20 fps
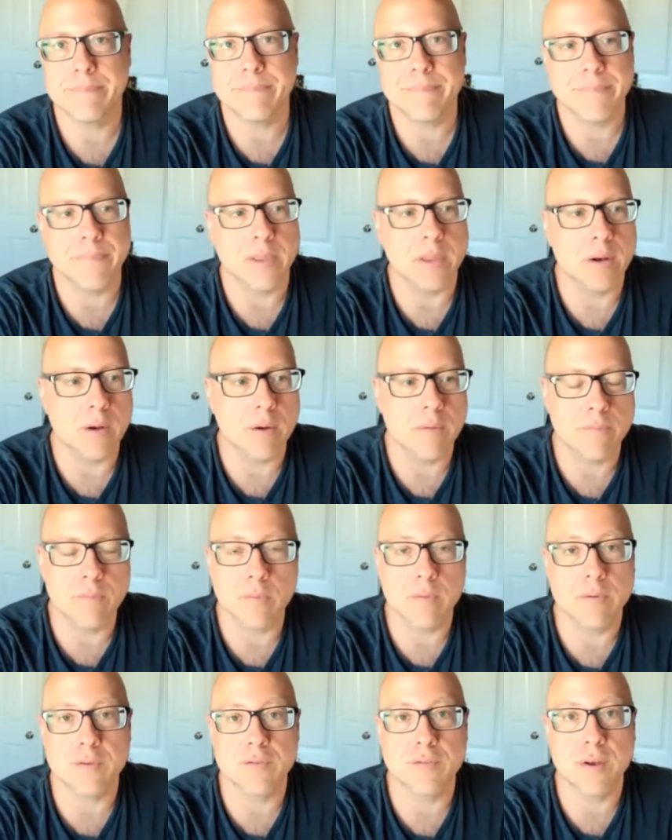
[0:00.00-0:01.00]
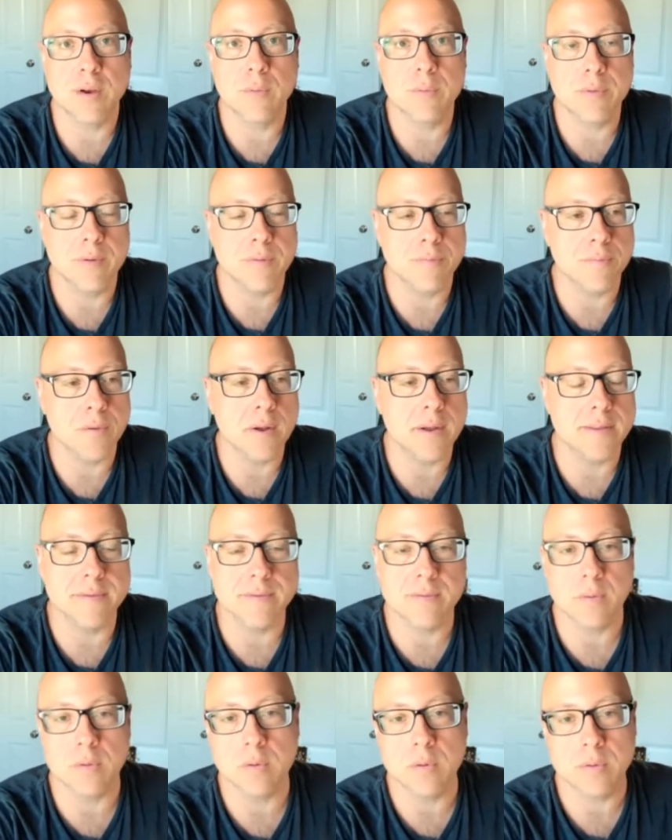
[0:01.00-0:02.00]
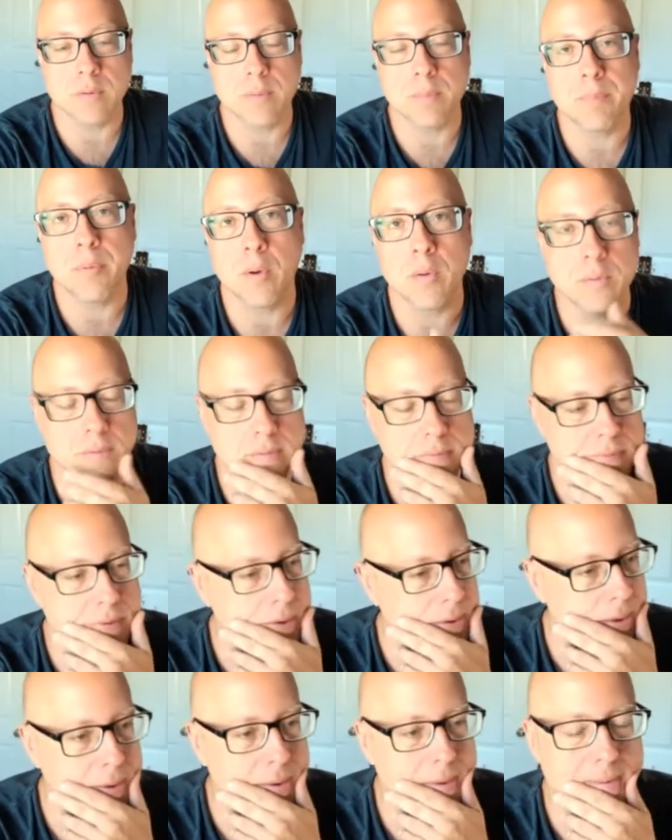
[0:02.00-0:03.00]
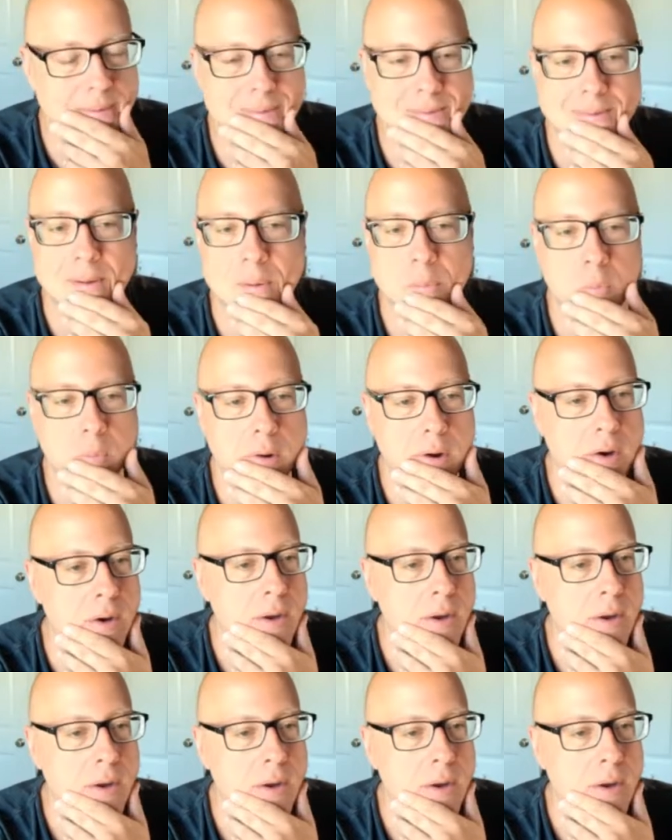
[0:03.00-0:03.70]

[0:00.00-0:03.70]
to share with your friends or to post somewhere.